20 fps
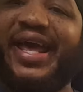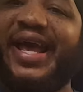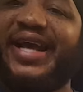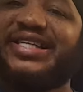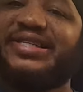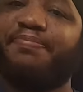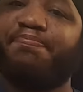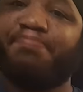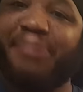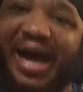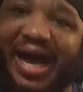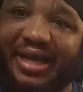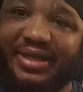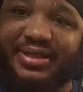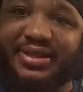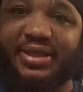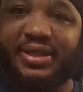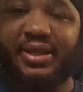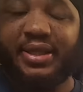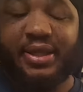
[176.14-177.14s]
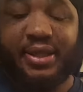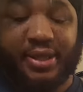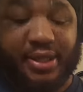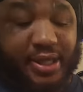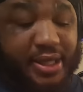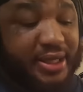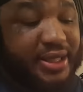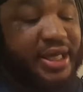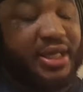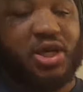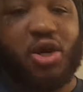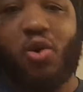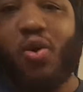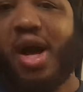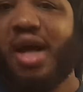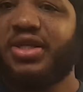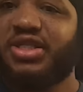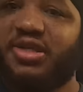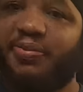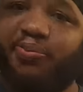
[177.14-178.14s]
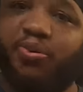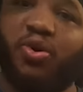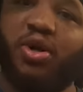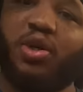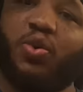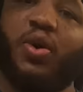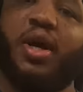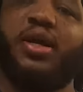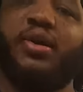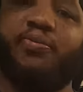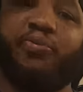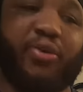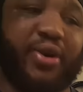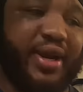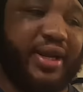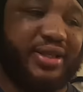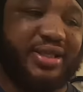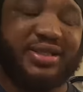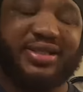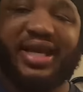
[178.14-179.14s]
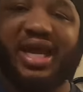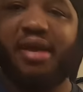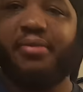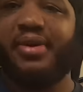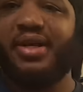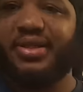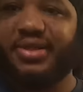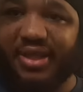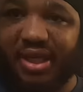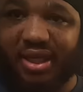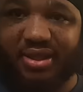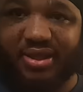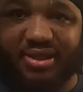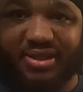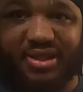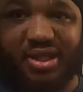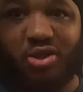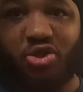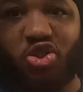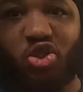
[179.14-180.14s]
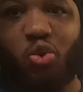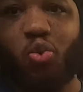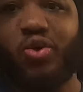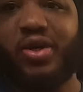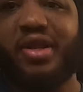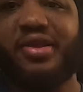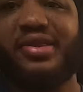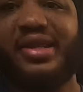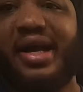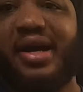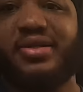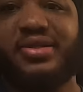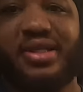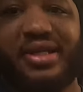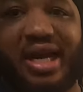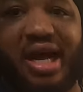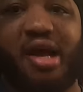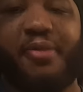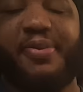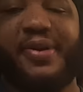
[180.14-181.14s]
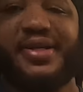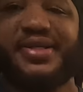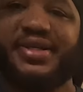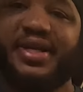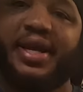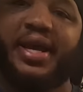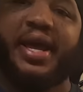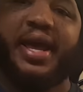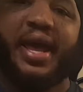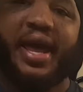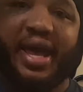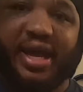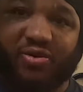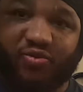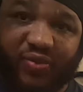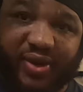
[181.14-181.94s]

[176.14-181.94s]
Xbox didn't go out and support Wine and Break. This game has yet to sell 200,000 copies at